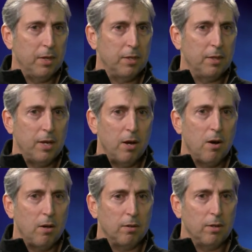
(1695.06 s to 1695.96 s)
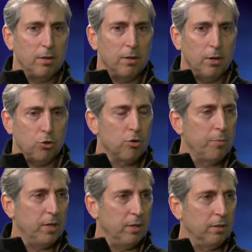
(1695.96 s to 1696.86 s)
that they all
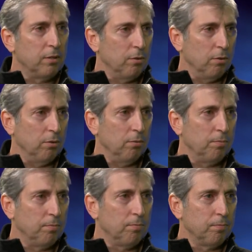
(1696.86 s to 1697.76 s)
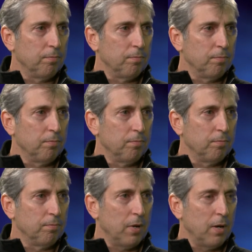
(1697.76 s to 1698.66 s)
attributed to
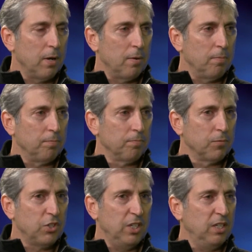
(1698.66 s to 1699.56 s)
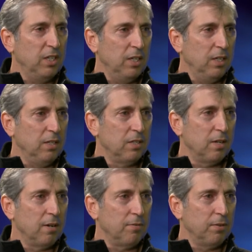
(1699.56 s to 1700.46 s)
CTE
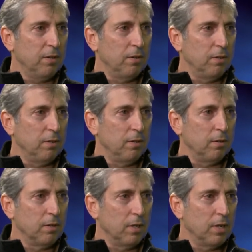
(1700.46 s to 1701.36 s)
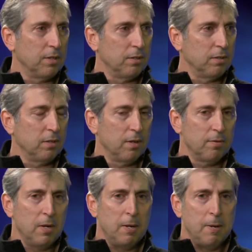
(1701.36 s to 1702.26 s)
stuff, you know, mm-hmm. Concussion stuff.
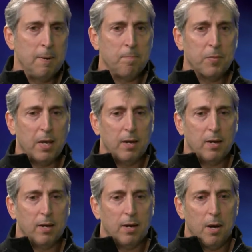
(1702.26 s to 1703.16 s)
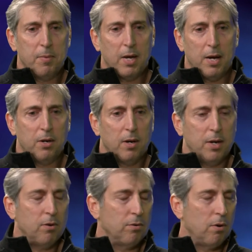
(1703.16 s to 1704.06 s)
I mean,
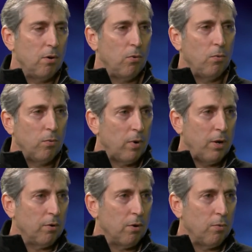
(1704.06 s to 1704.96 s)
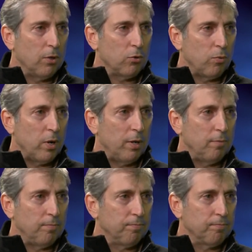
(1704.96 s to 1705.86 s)
I don't know what's what.
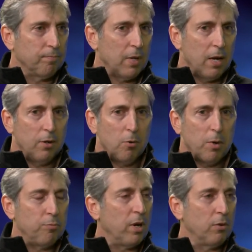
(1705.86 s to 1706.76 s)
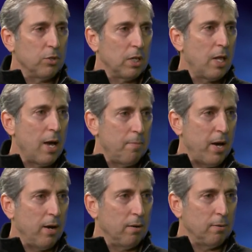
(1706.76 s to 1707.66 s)
I know my brother was a
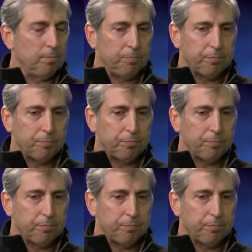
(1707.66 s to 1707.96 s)
linebacker,